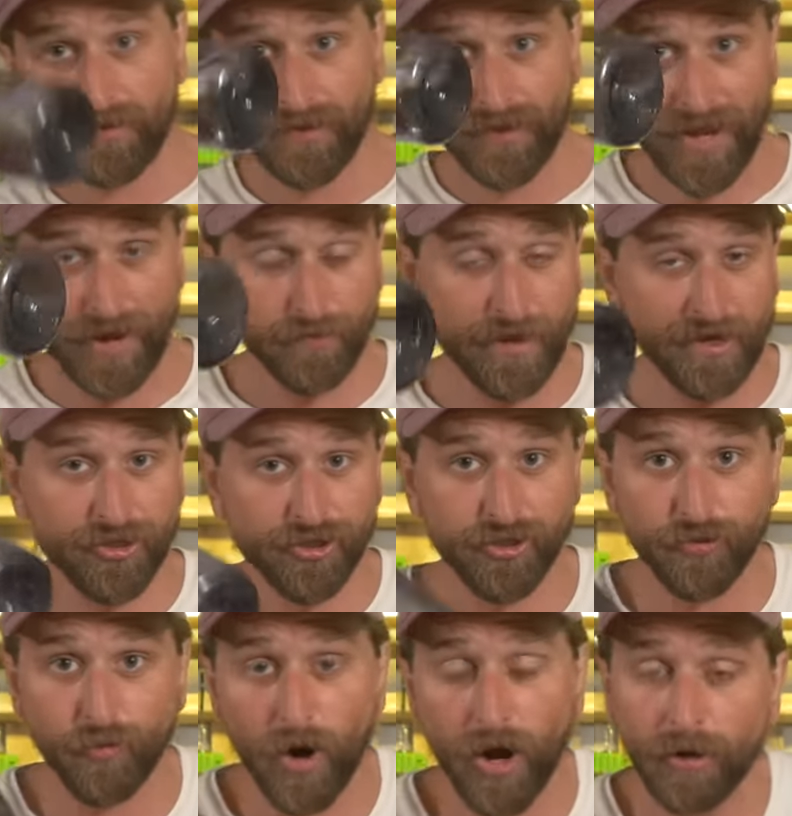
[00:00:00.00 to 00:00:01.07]
Camelback
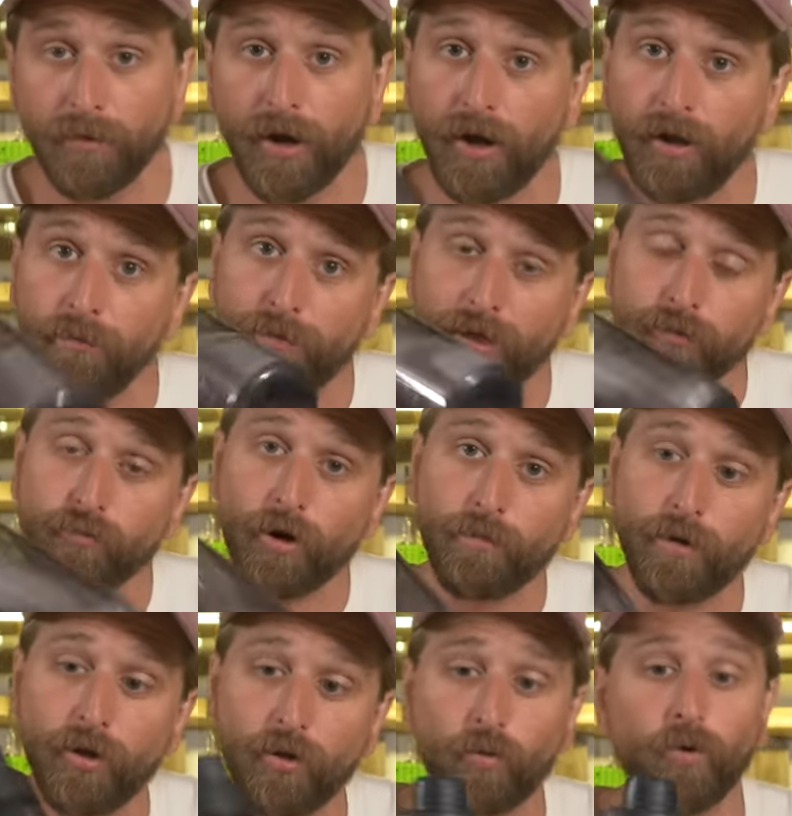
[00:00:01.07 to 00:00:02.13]
Chute water bottle, best water
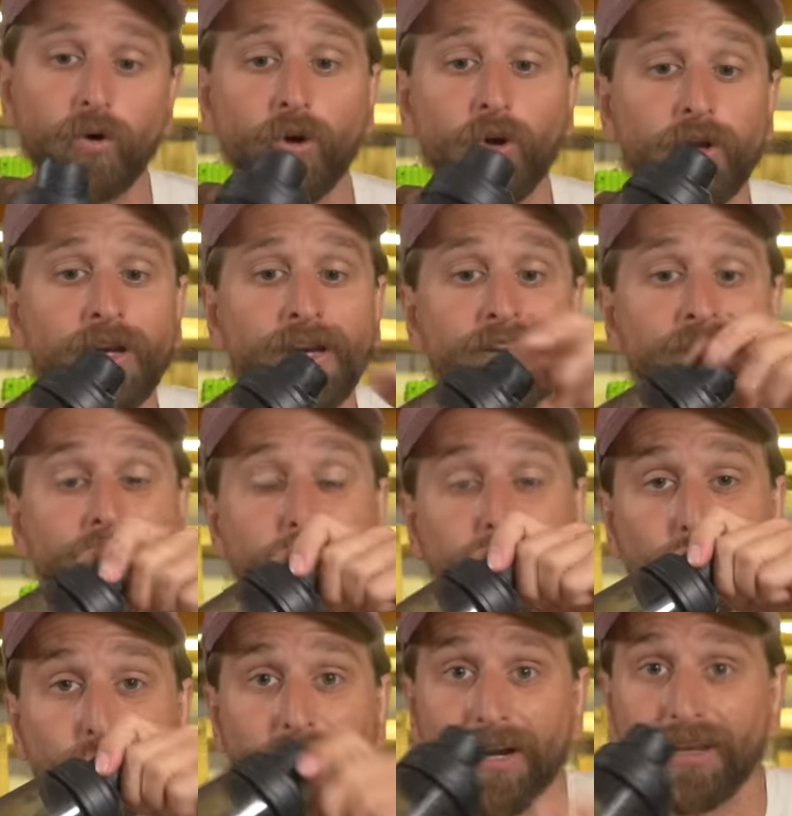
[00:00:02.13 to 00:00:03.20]
bottle in the world. You
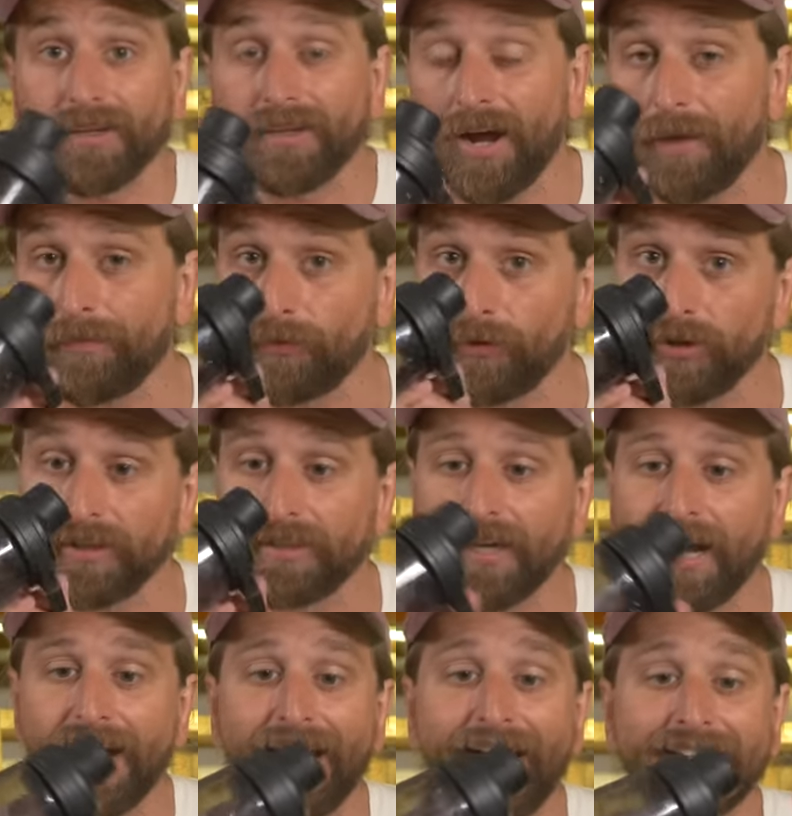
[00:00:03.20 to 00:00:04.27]
screw it on the top really
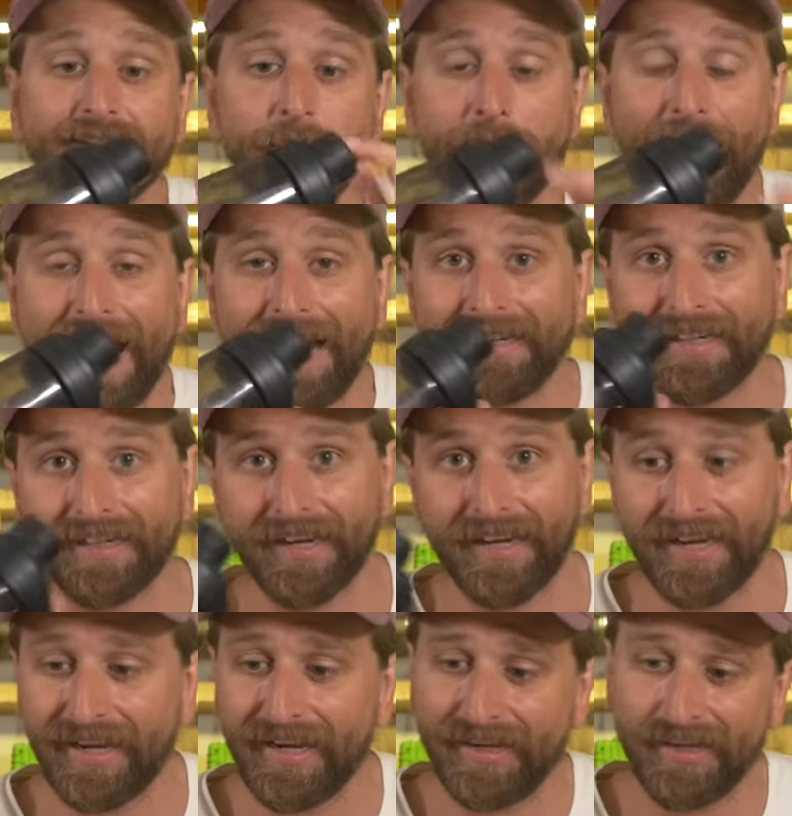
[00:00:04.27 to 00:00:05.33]
tight. It has a magnet
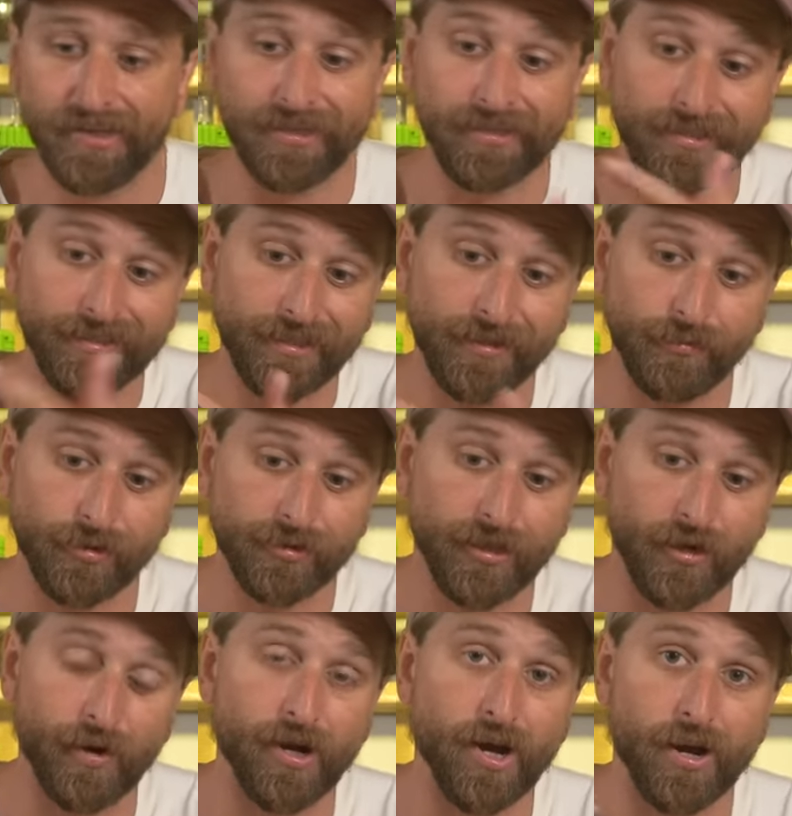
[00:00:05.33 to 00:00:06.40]
in it. You can see what's
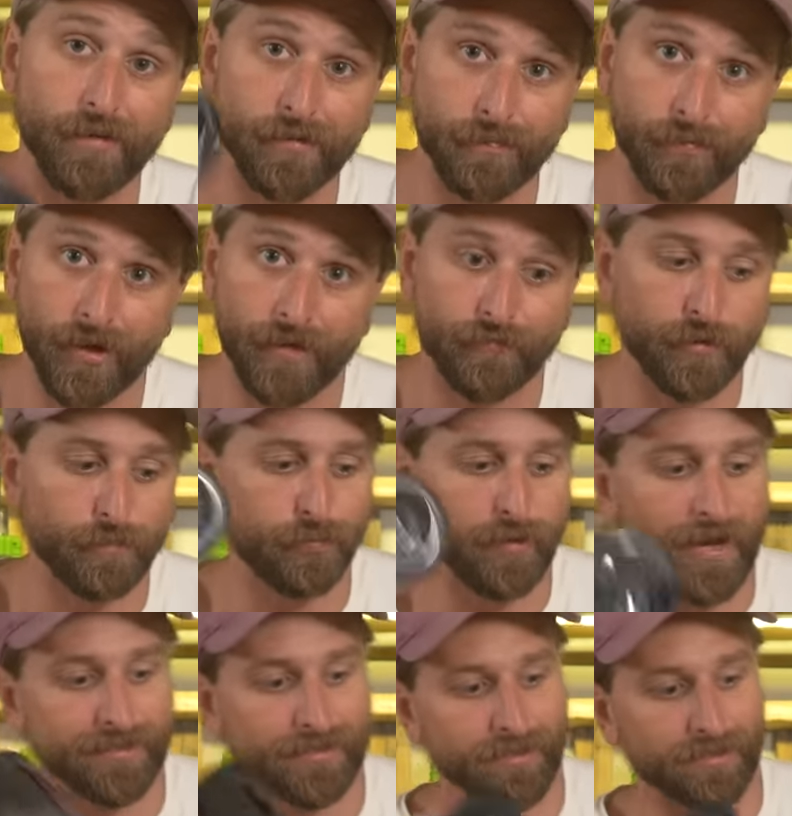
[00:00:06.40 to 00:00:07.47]
going on. BPA-free
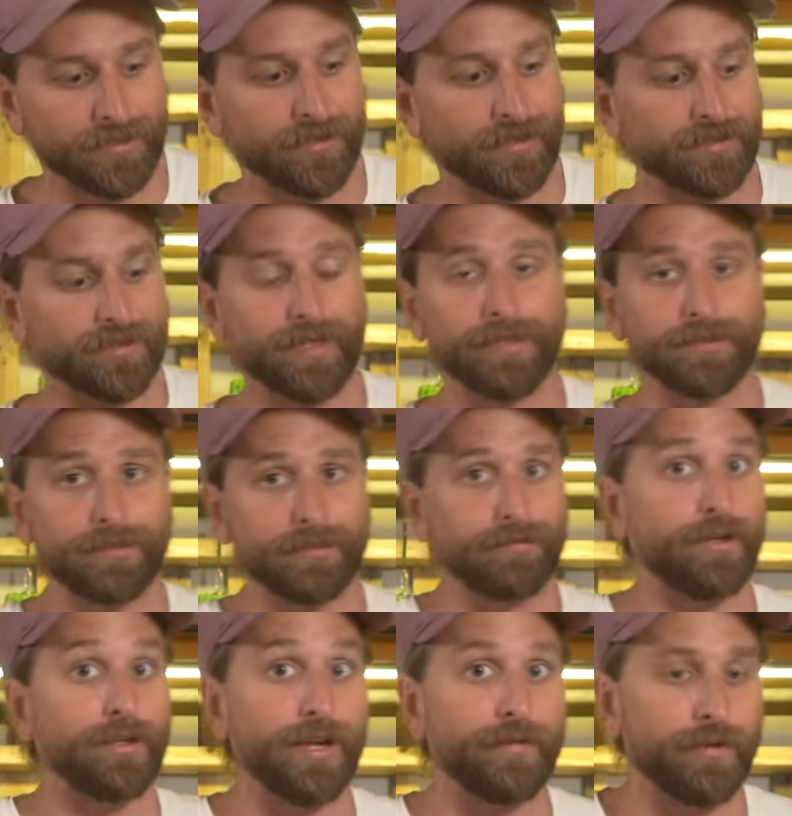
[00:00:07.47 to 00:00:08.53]
plastic. It costs like
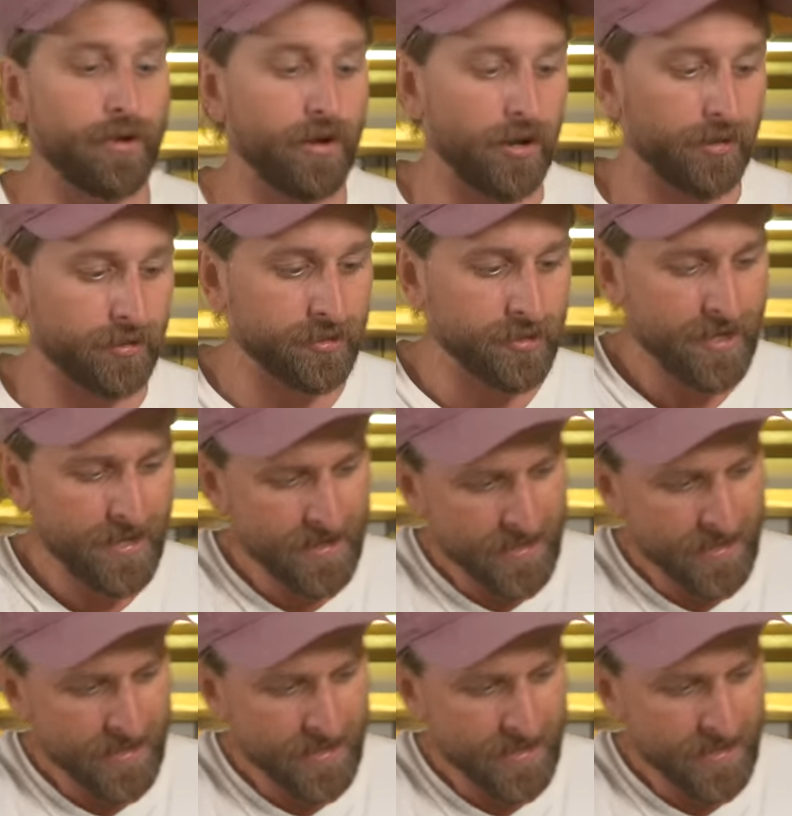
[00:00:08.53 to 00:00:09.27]
$11.